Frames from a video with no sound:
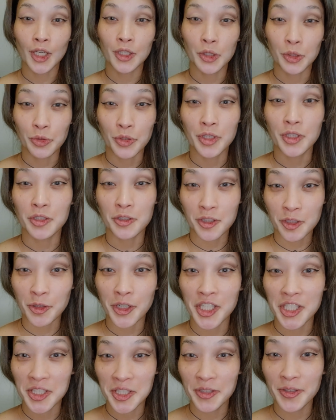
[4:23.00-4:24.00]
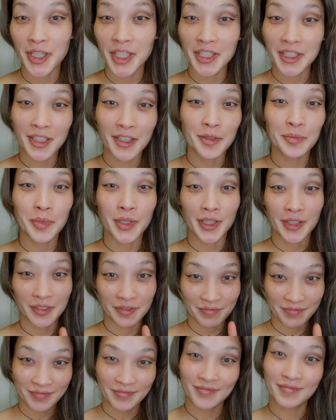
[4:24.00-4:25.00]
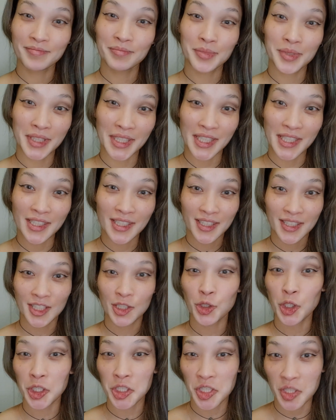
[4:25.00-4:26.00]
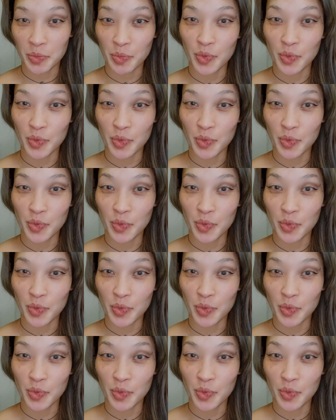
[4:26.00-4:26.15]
I know it looks crazy right now, but please trust the